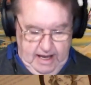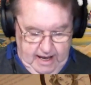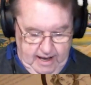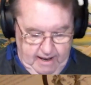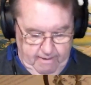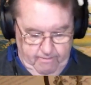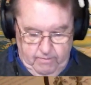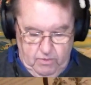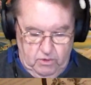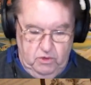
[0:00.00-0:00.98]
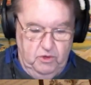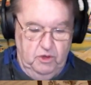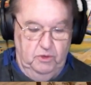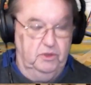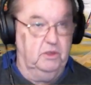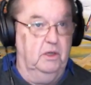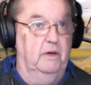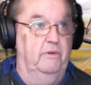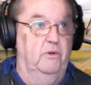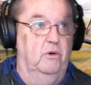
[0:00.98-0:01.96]
You use
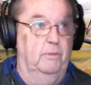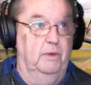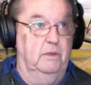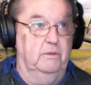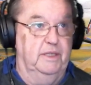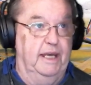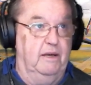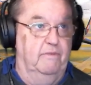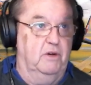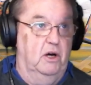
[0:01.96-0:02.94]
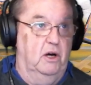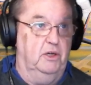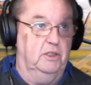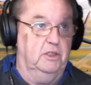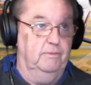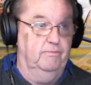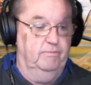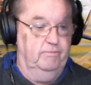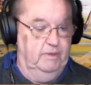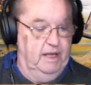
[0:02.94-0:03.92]
a normal deck of cards,
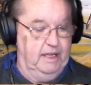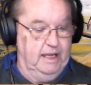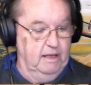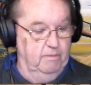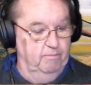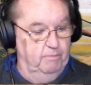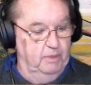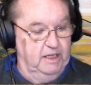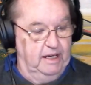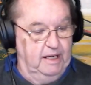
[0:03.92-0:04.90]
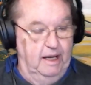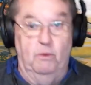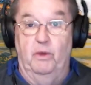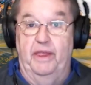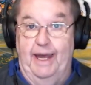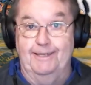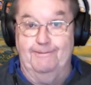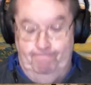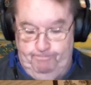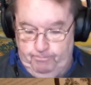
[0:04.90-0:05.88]
nothing particular with that,
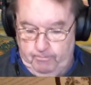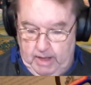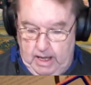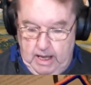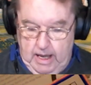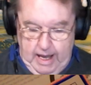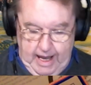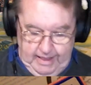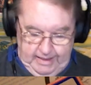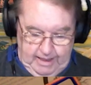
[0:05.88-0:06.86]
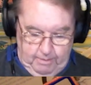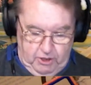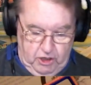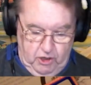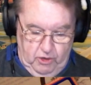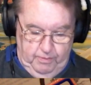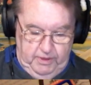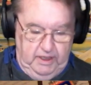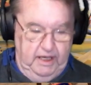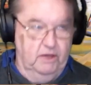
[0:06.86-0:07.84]
and some
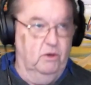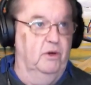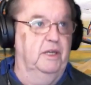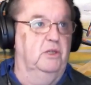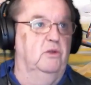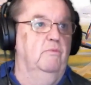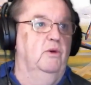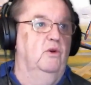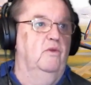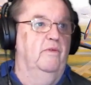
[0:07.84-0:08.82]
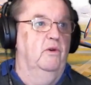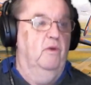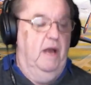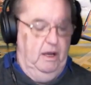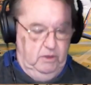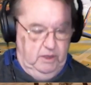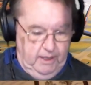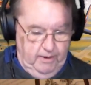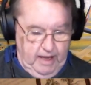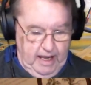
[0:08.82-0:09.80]
cubes in order to move around.
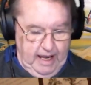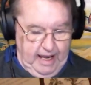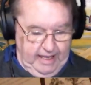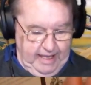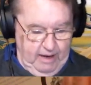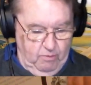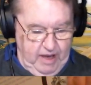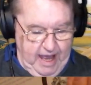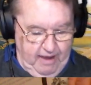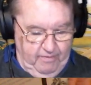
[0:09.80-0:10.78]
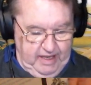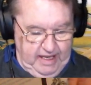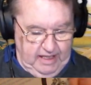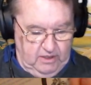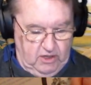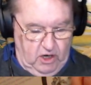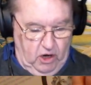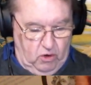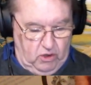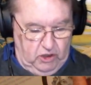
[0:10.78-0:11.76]
And then we have these
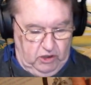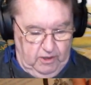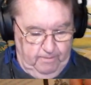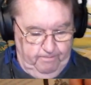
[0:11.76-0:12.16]
clocks.